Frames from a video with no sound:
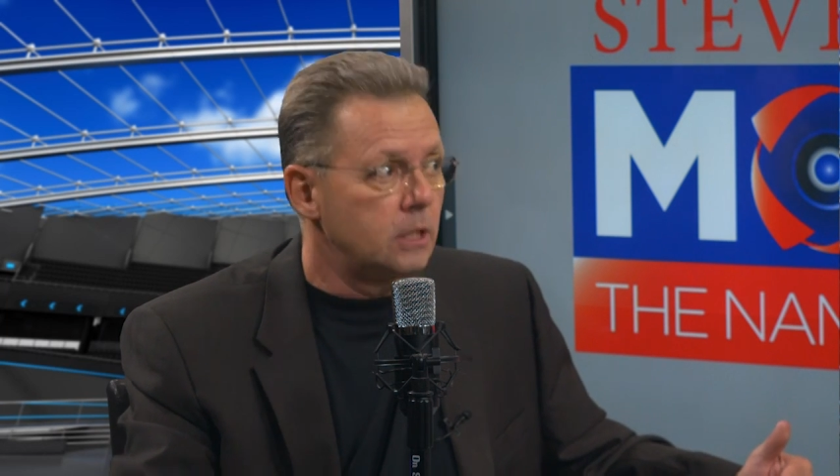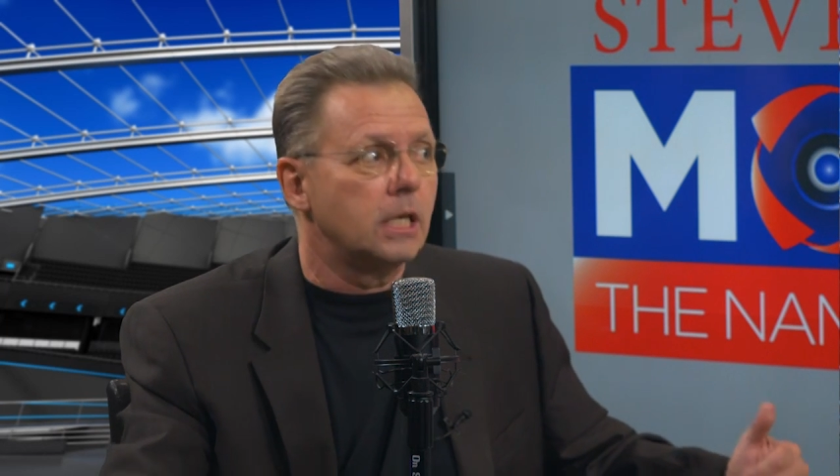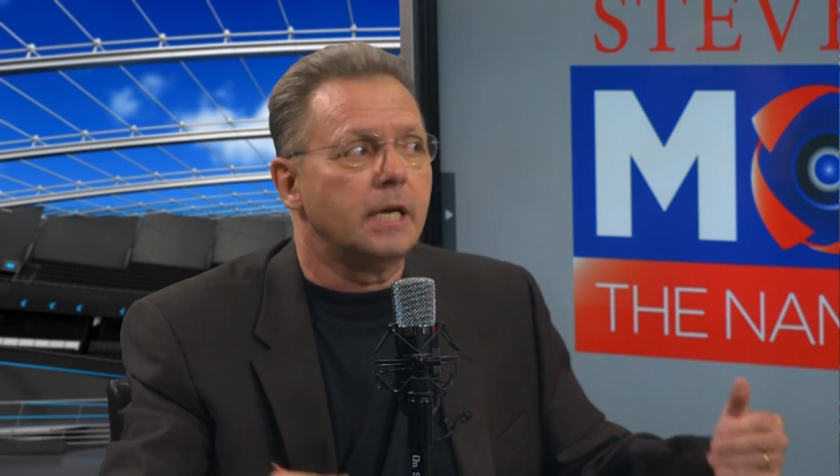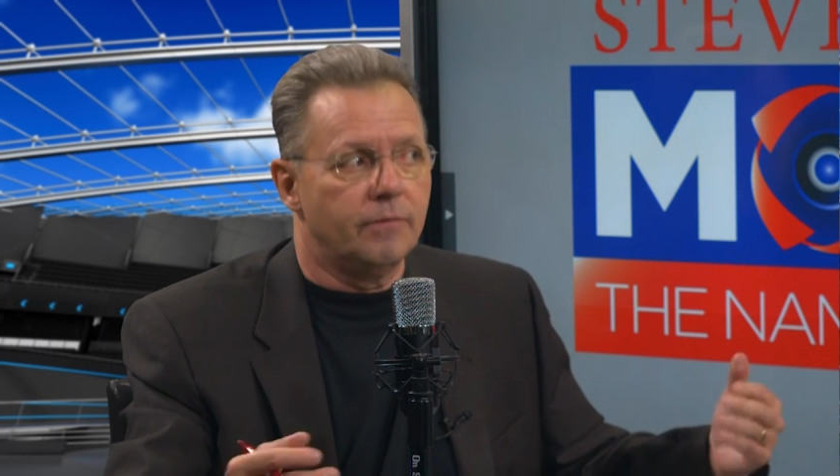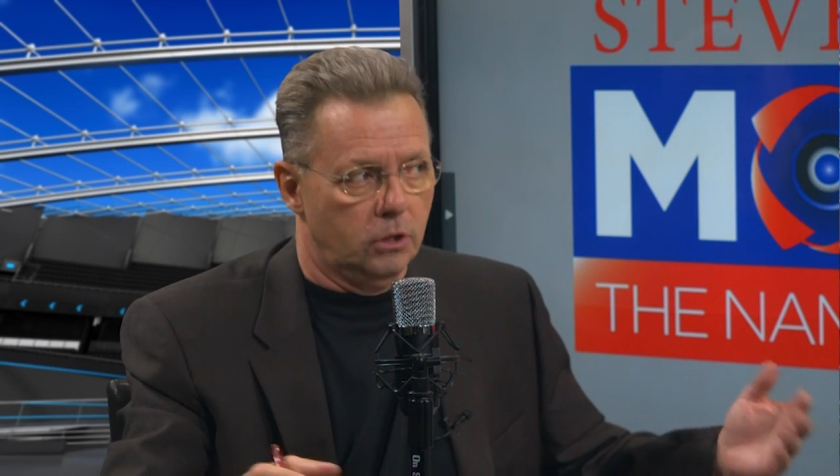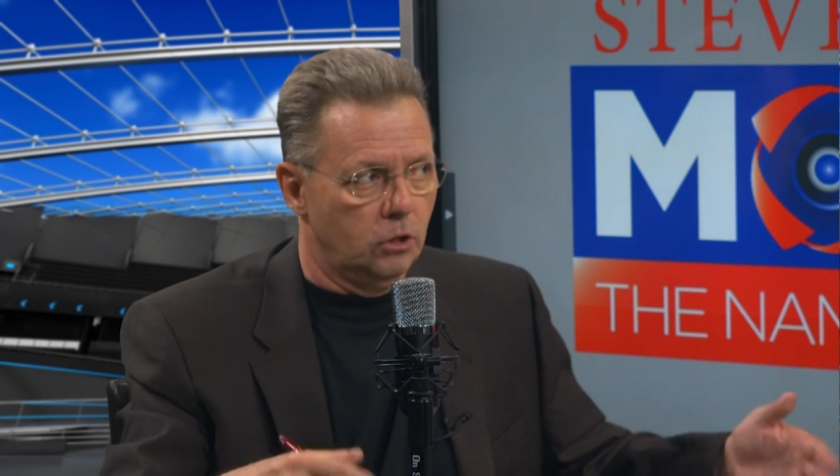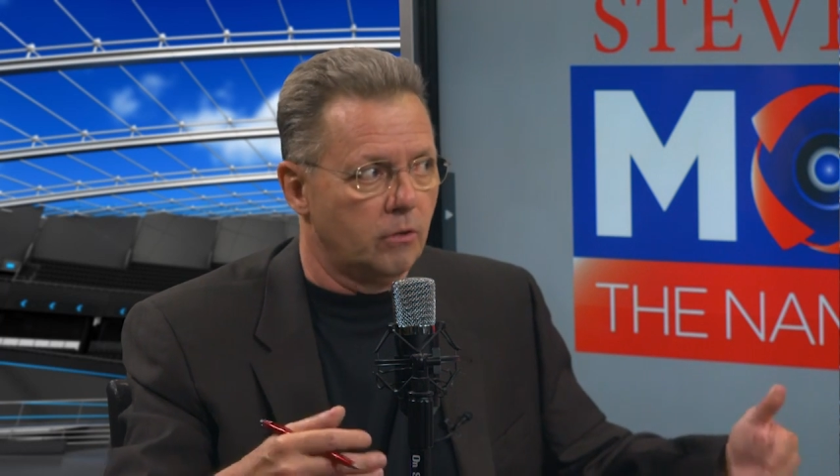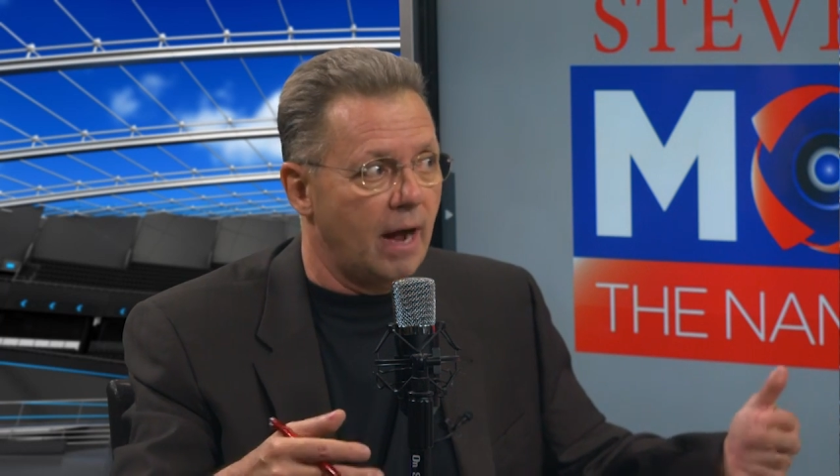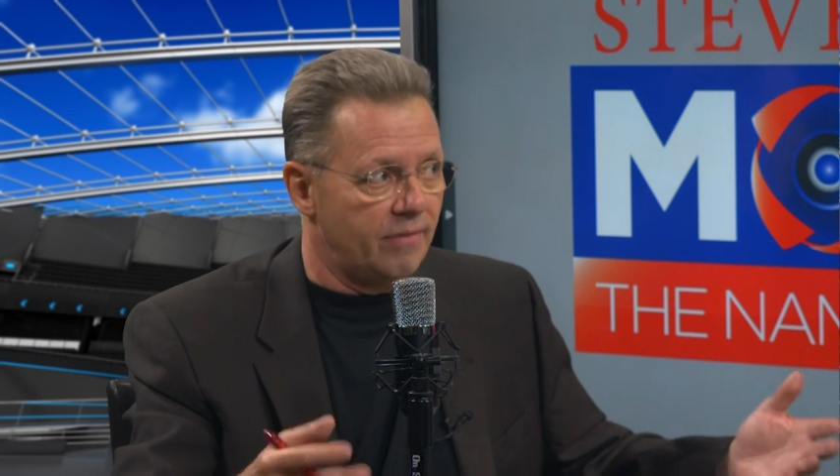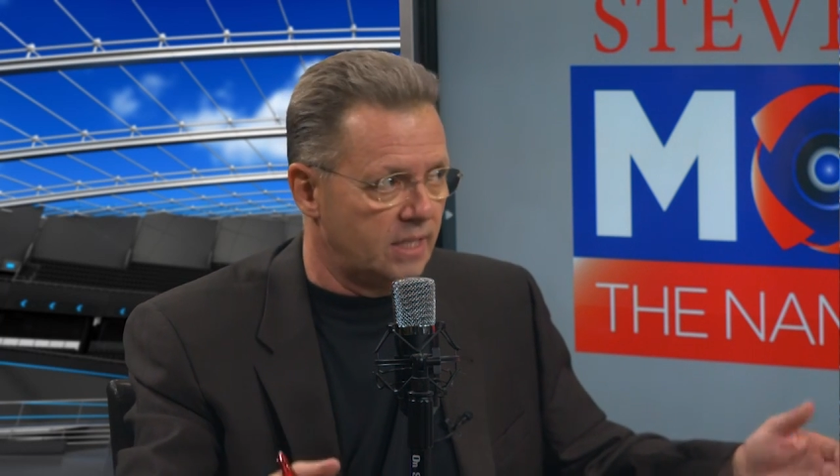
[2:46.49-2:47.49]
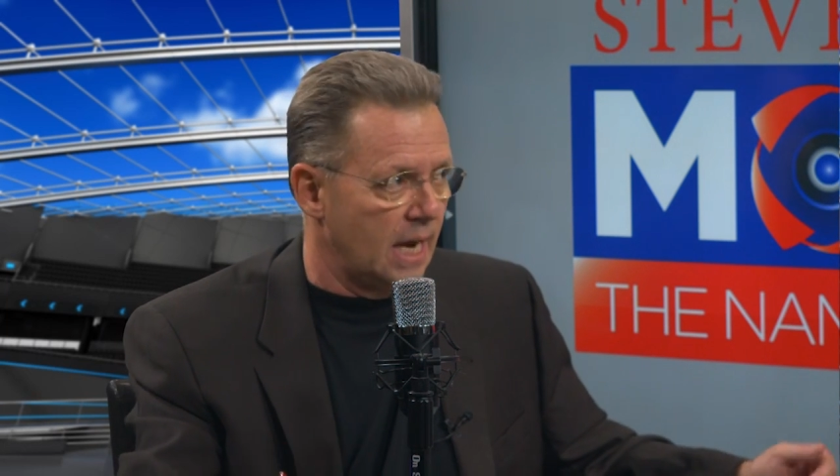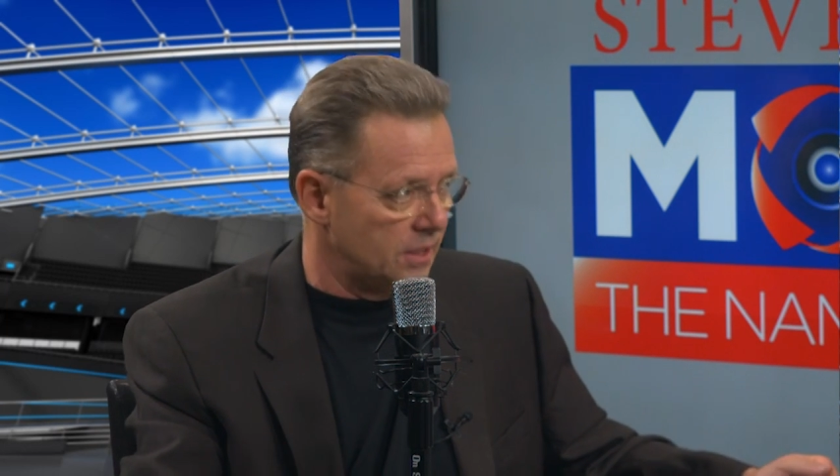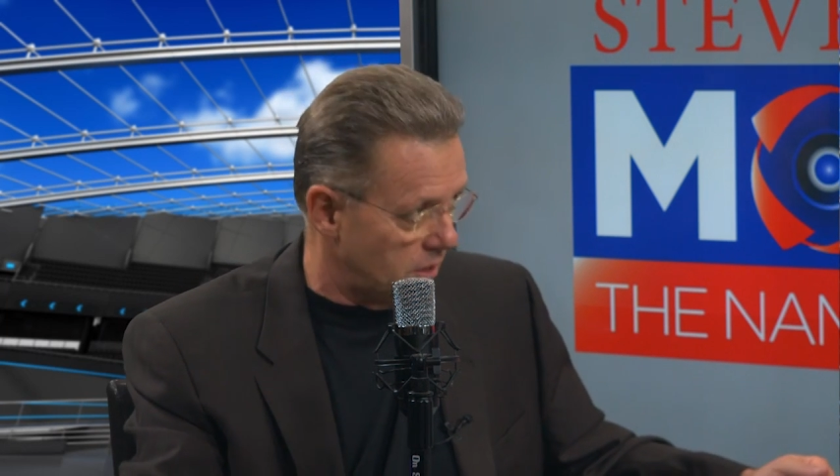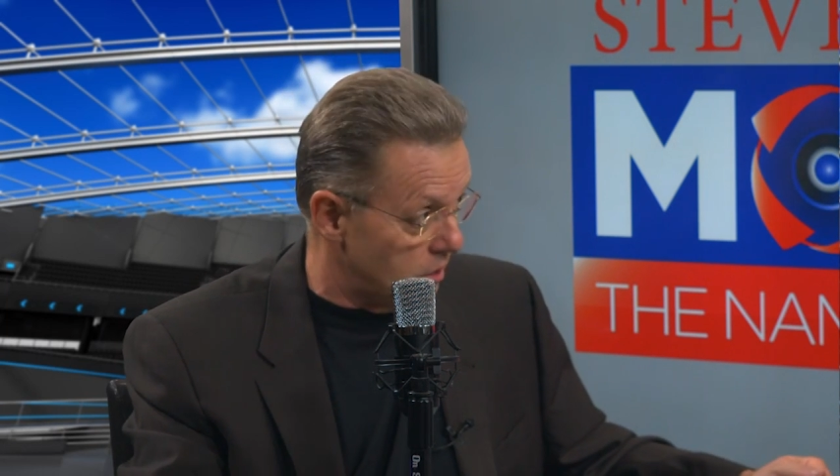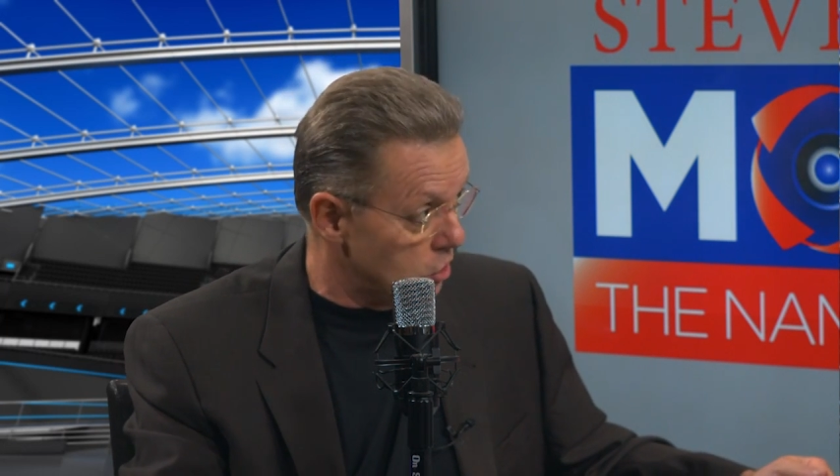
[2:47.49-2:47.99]
to give a little
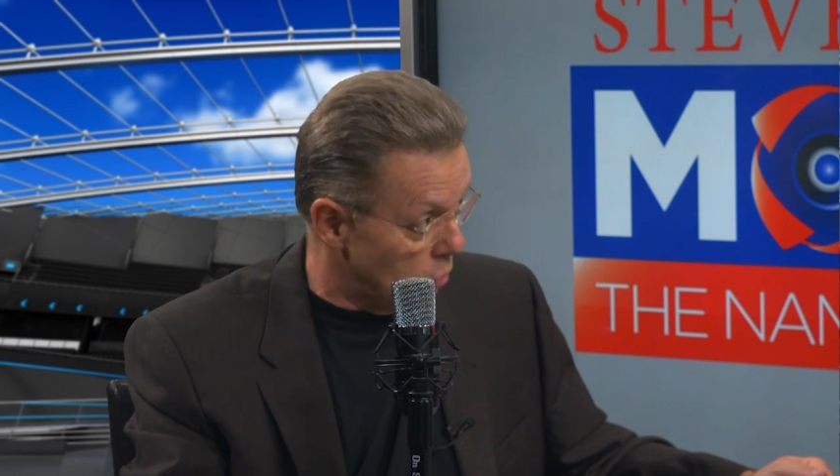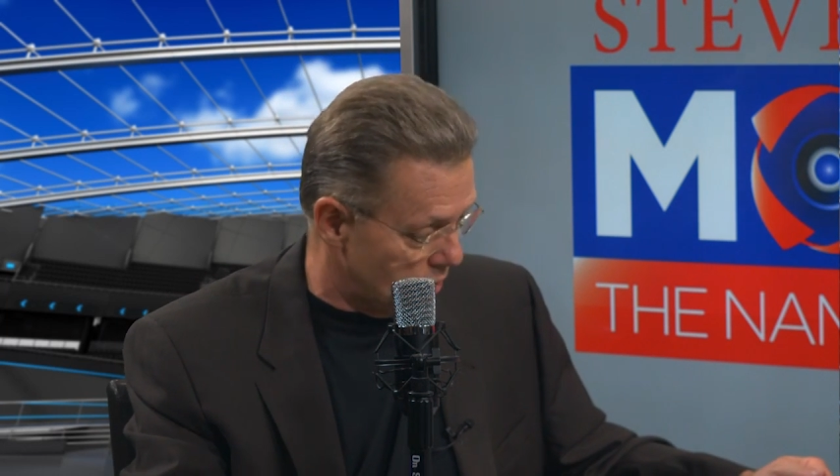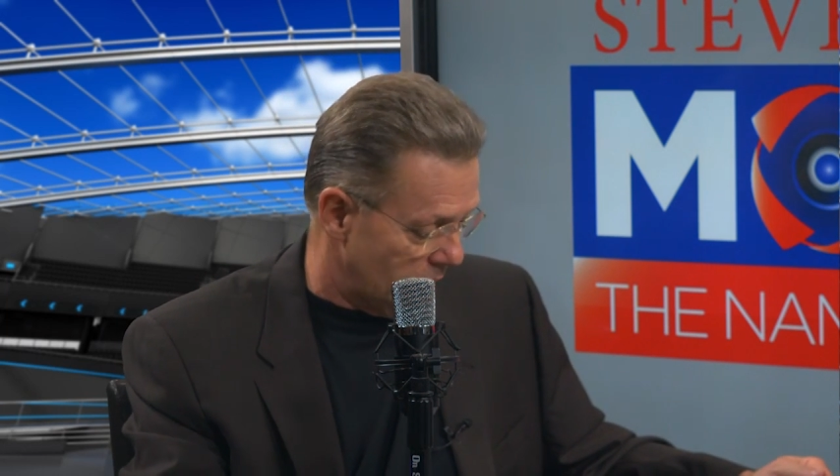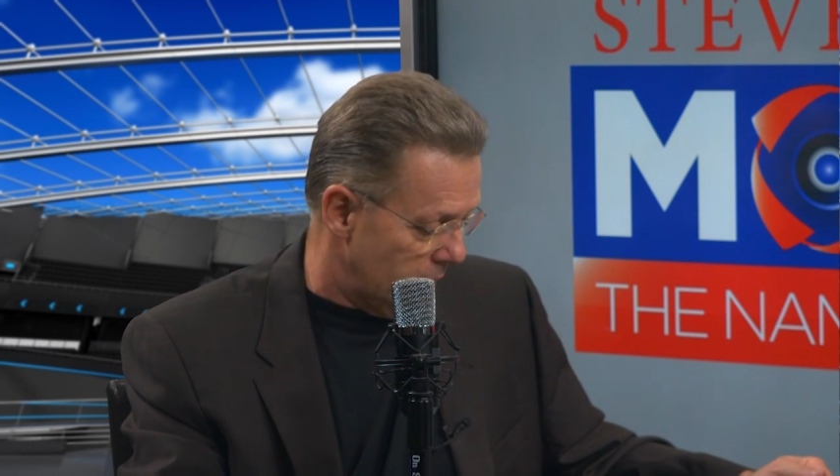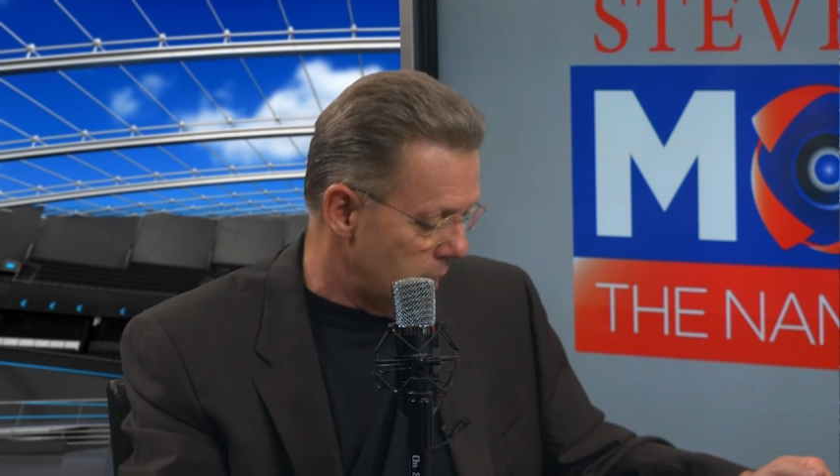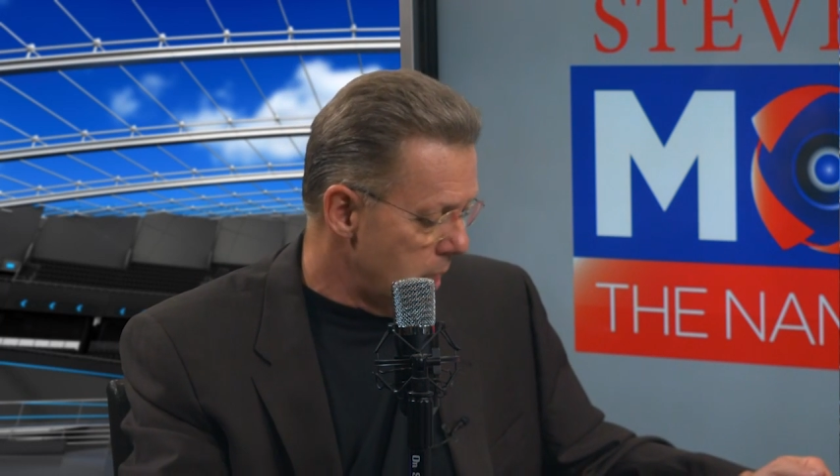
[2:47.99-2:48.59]
gravitas to this whole scene.